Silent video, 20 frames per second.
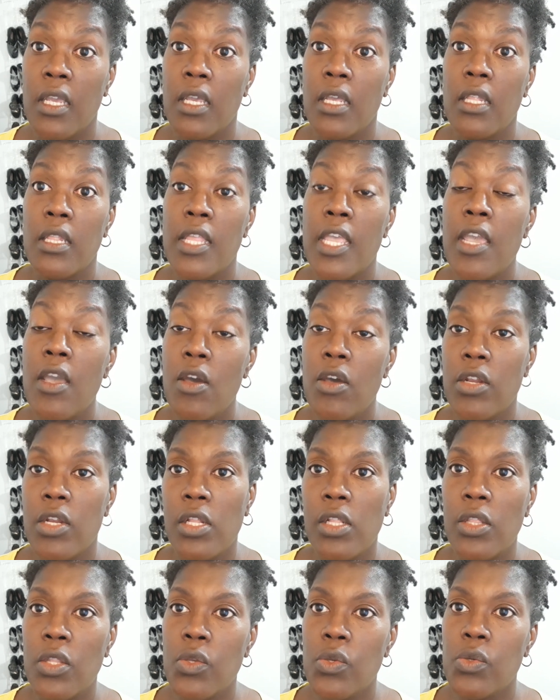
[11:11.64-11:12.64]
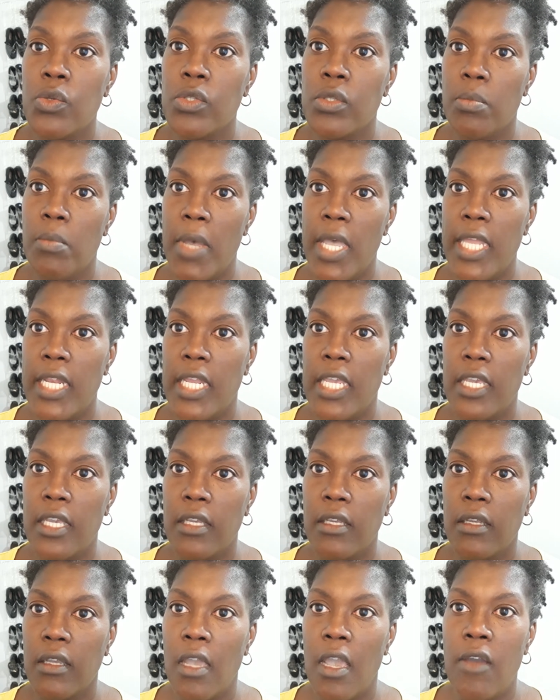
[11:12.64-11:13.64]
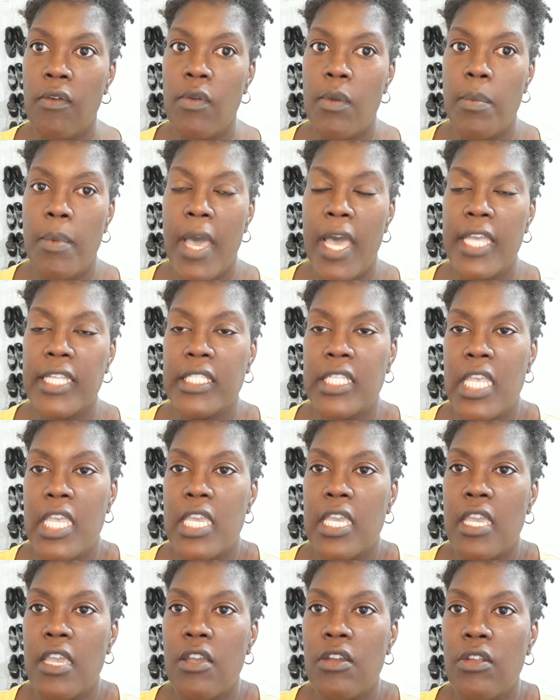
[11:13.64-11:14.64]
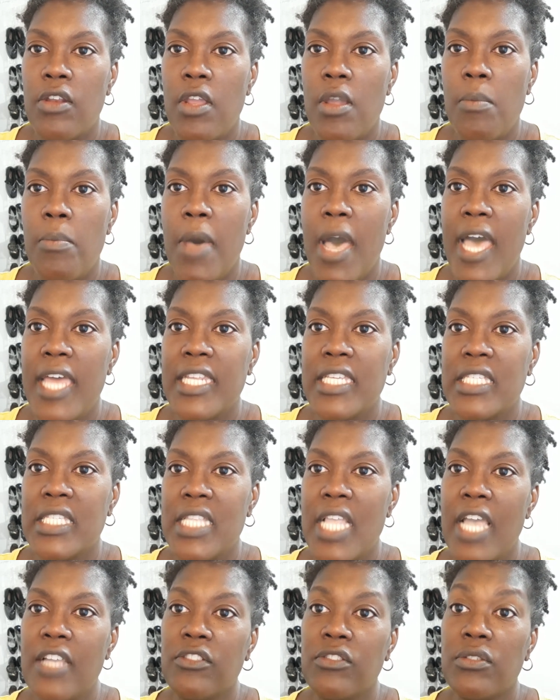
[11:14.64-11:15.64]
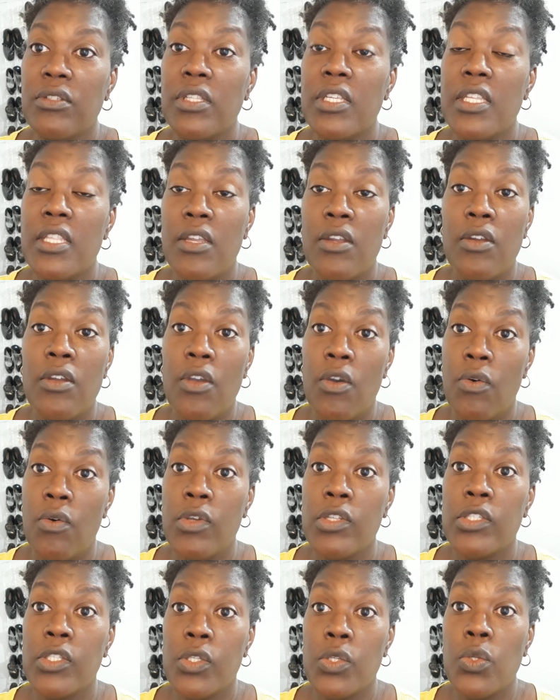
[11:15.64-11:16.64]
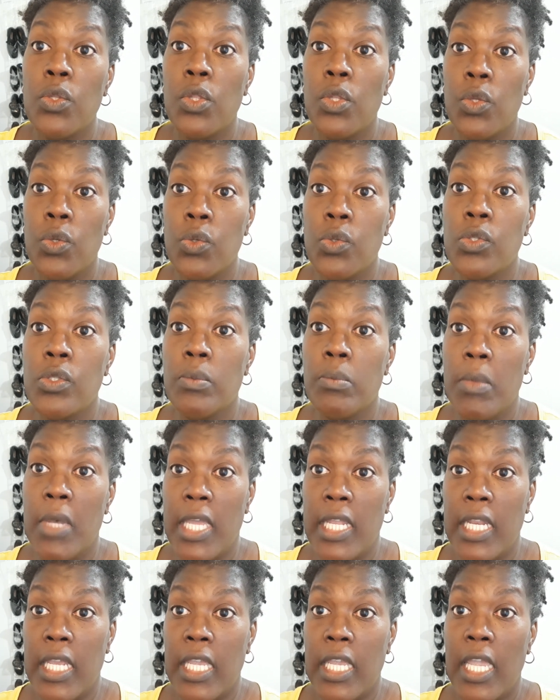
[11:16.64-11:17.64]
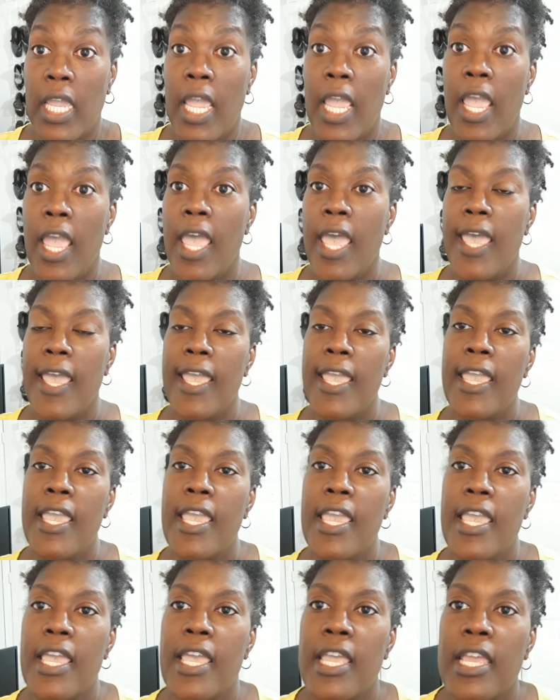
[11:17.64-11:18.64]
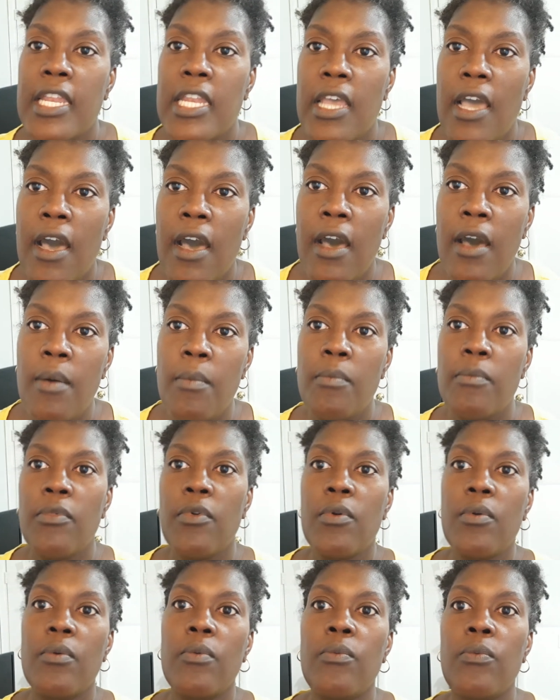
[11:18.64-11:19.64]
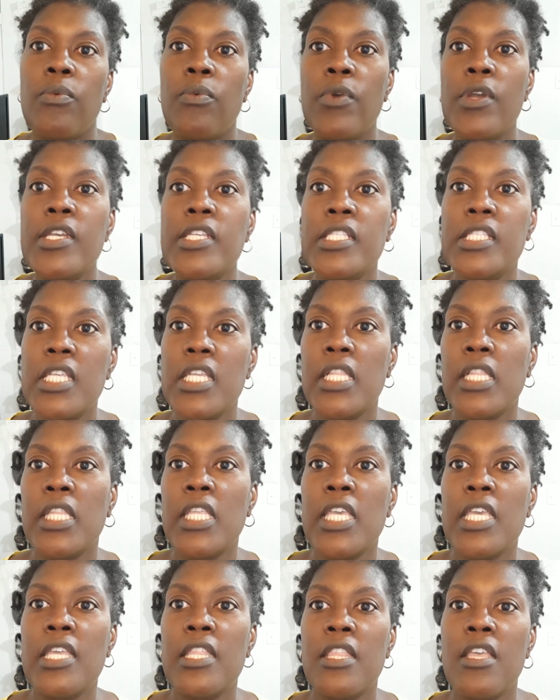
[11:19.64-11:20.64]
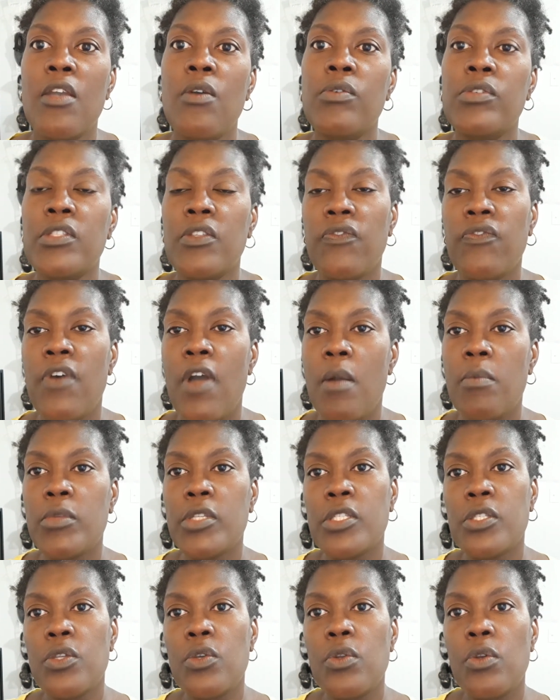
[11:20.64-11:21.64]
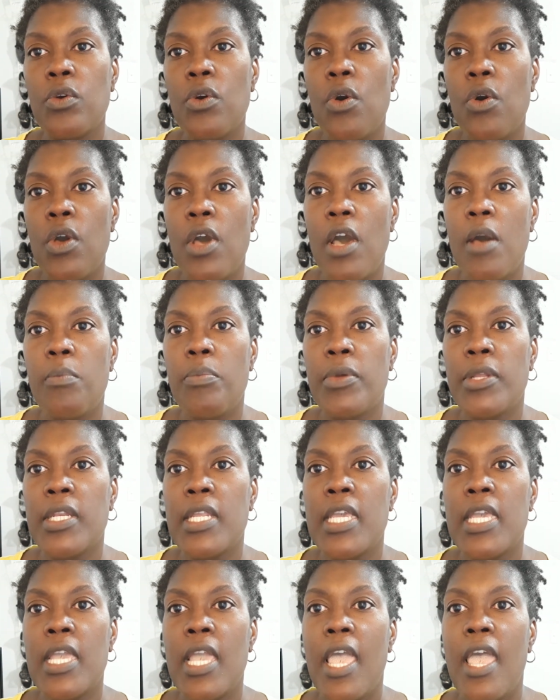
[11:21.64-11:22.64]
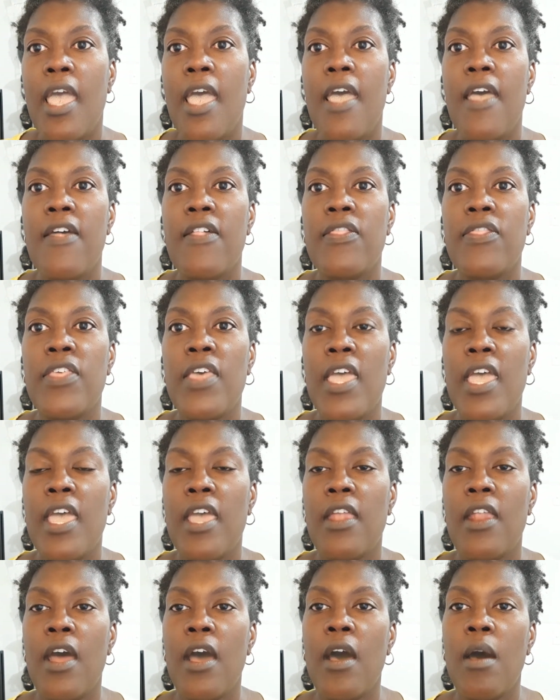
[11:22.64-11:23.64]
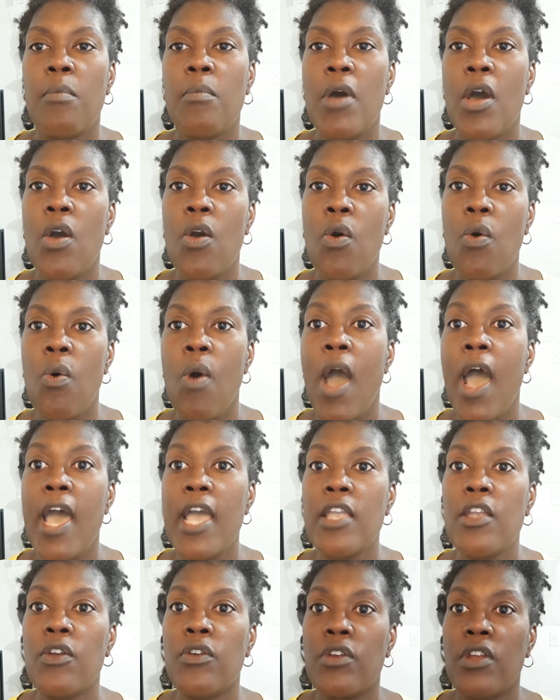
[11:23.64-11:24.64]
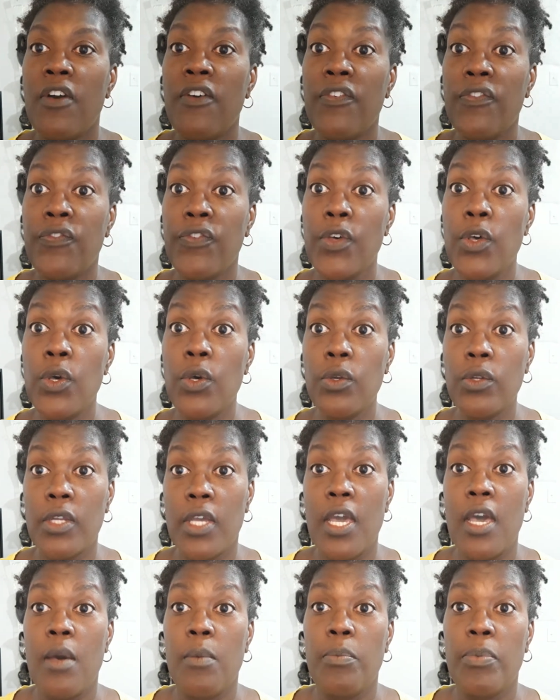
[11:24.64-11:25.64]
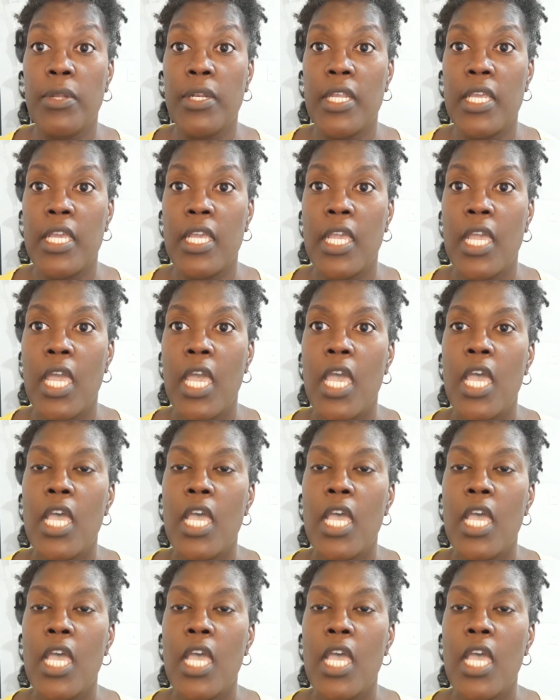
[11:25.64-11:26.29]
They're going to lose money. Everybody taking care of their bodies naturally, they're going to lose money. And recently, there was a pharmaceutical company that acquired a food company.